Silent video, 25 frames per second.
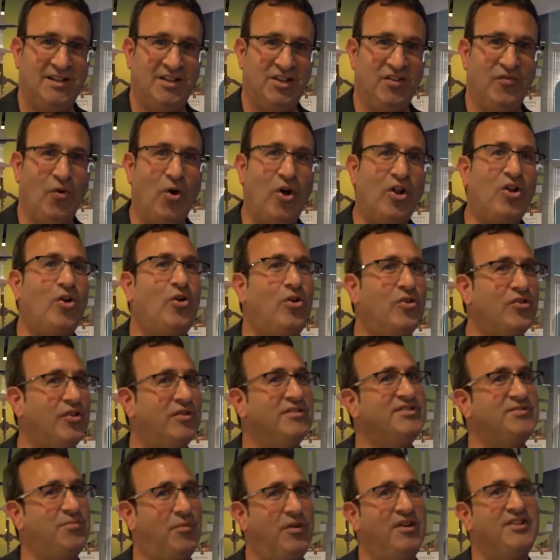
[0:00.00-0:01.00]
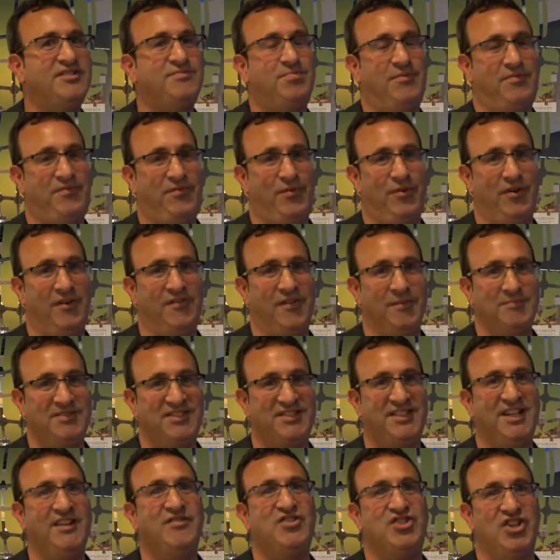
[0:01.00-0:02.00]
We've all heard those words before from
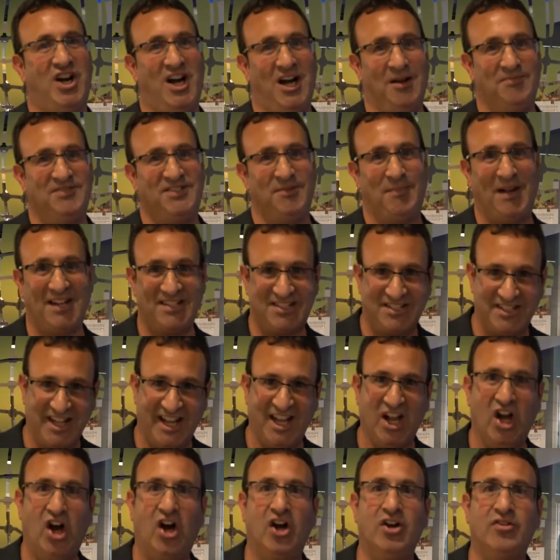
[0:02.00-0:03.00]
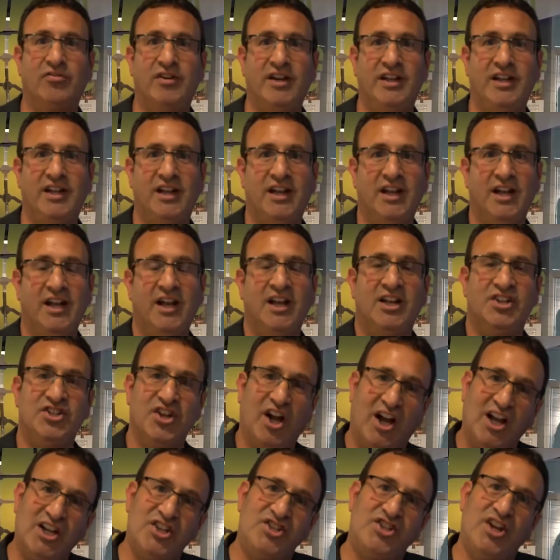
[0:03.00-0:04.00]
Steve Jobs about staying hungry.
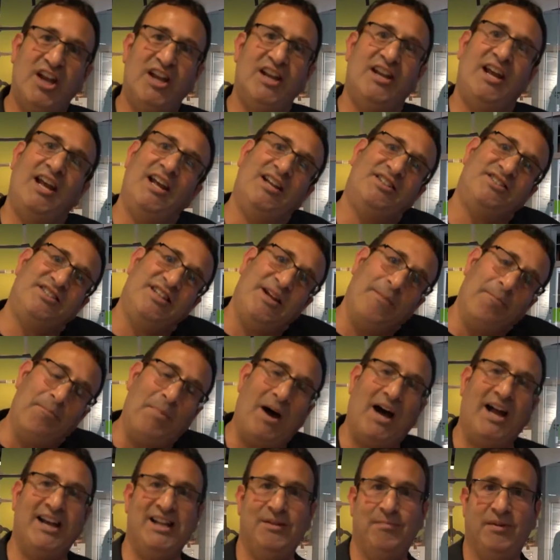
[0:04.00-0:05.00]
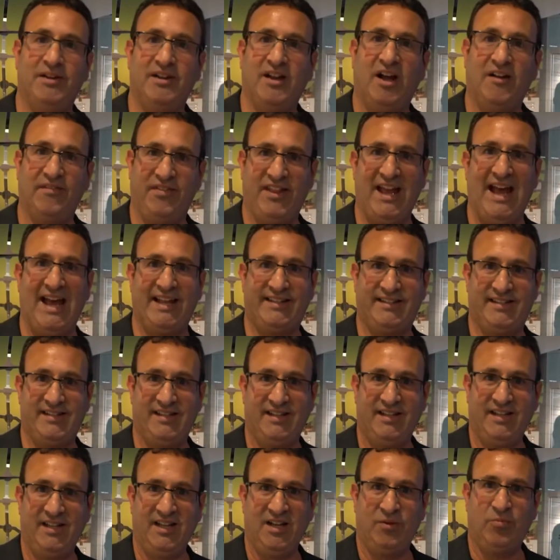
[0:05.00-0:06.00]
John Che is the embodiment of that.
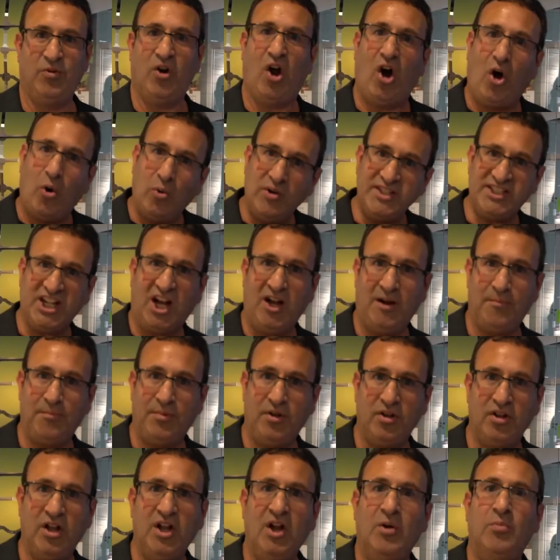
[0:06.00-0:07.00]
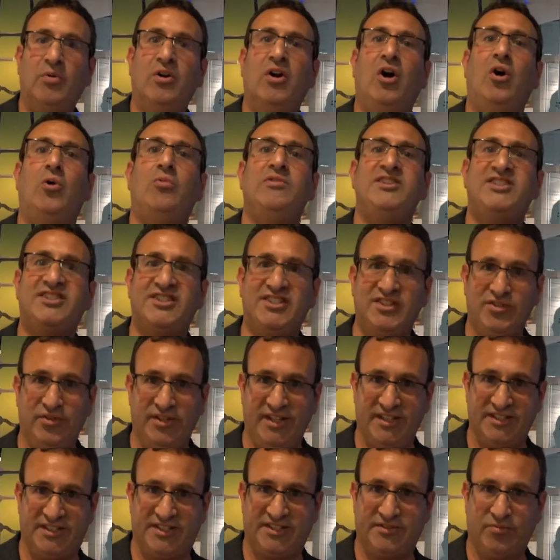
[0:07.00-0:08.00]
We're always humble, we're always
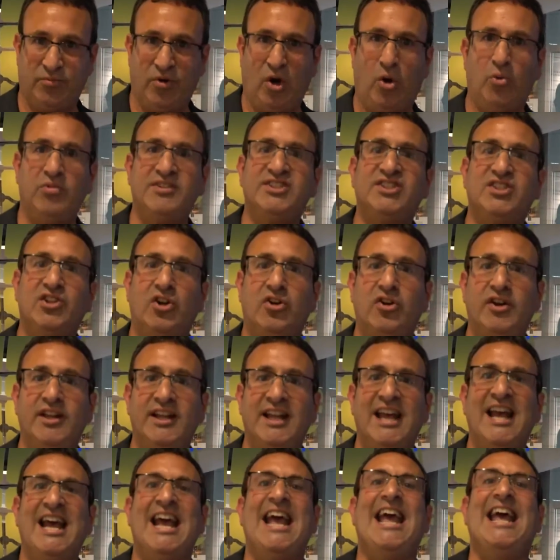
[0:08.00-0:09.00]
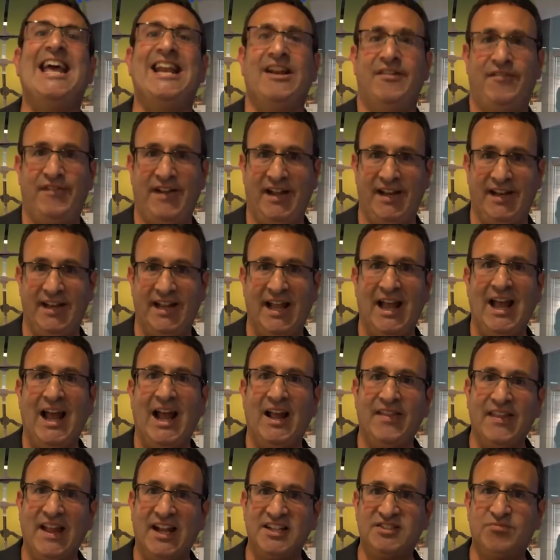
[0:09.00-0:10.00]
students, we're always learning,
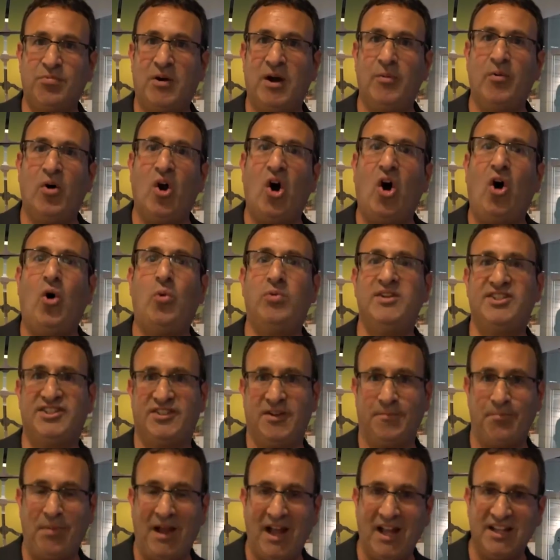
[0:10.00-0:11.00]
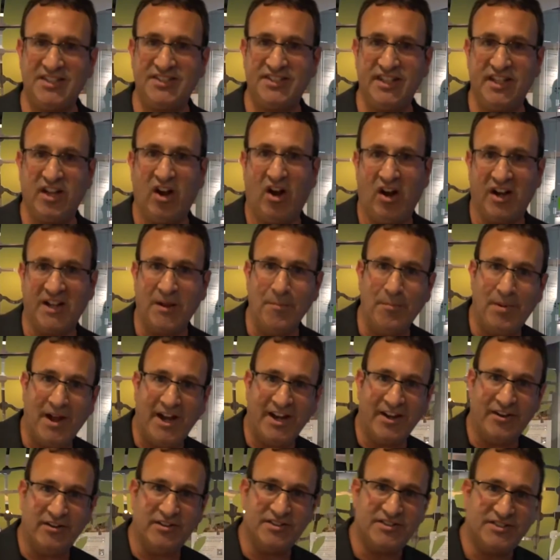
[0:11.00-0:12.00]
innovating, and that's why we're always surpassing our
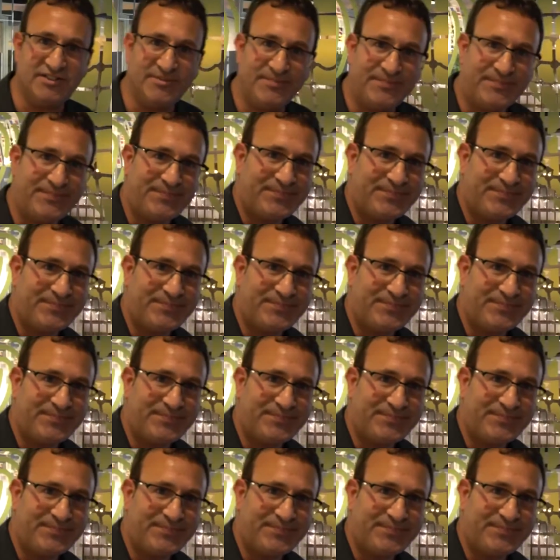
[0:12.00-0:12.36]
competitors.